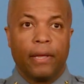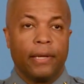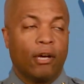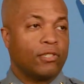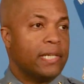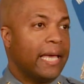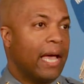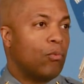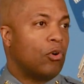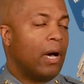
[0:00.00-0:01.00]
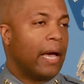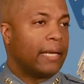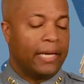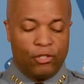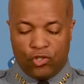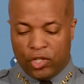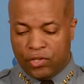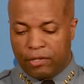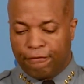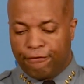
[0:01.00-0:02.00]
Now, today I will highlight
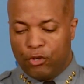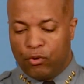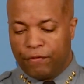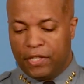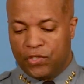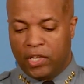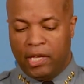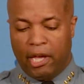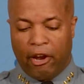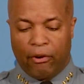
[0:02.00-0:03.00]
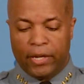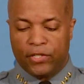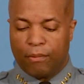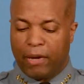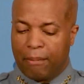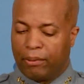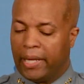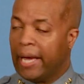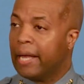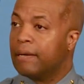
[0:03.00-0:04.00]
just a few of these key areas in my
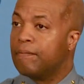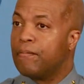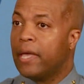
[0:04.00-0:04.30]
plan,